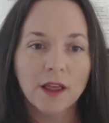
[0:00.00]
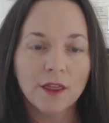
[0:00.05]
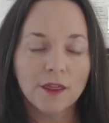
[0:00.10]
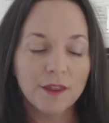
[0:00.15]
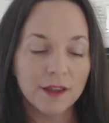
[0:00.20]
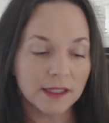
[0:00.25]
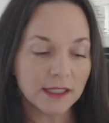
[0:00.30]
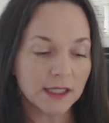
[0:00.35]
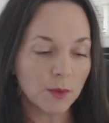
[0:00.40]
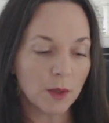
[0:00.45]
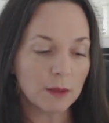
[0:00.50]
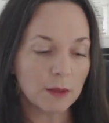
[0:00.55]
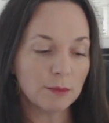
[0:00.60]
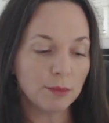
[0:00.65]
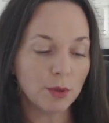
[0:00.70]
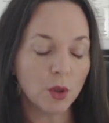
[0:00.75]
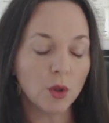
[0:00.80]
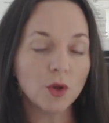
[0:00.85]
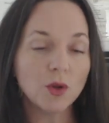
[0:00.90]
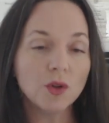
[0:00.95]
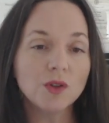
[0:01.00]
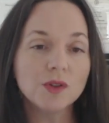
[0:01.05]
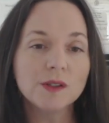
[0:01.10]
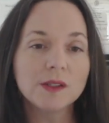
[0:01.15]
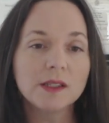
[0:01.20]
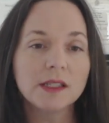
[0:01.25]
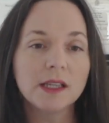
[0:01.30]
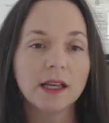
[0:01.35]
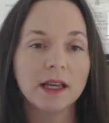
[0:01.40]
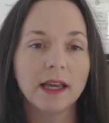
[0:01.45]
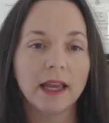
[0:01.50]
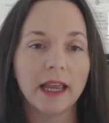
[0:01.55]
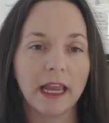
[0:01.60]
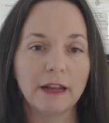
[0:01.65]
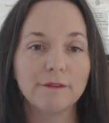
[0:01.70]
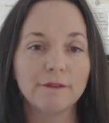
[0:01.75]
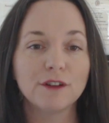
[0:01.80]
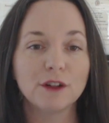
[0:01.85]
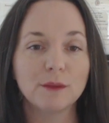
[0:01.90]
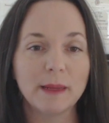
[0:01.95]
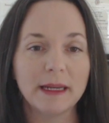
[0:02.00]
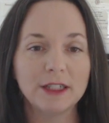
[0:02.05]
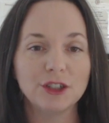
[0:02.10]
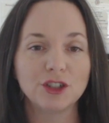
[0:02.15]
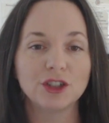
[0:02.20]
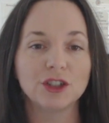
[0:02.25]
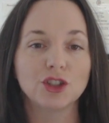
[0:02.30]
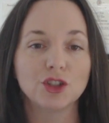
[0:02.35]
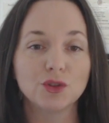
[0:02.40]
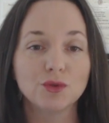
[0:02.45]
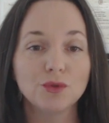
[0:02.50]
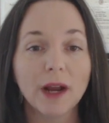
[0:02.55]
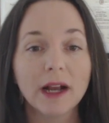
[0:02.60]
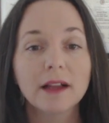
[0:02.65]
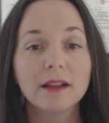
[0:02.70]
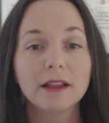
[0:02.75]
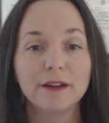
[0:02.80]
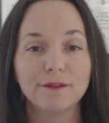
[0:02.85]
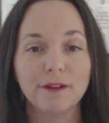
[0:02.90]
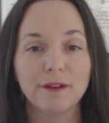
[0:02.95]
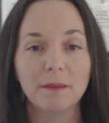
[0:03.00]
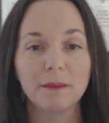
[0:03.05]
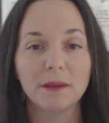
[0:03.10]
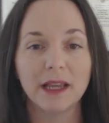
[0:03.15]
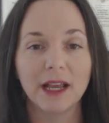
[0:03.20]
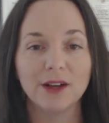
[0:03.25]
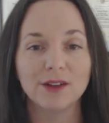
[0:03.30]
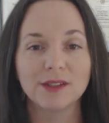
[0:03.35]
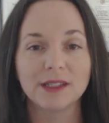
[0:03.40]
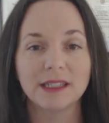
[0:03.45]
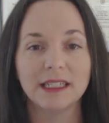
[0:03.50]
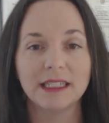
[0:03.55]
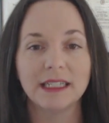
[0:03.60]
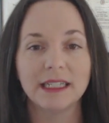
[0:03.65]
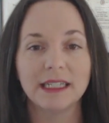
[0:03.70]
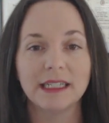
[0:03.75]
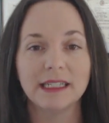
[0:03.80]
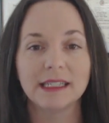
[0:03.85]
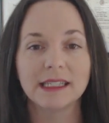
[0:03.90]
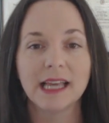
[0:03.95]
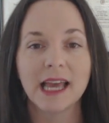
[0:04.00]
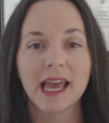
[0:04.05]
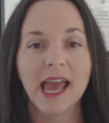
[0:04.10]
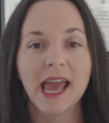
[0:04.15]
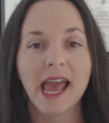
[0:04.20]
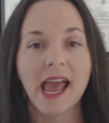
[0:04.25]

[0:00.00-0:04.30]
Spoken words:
this one pulls information directly from the LCDs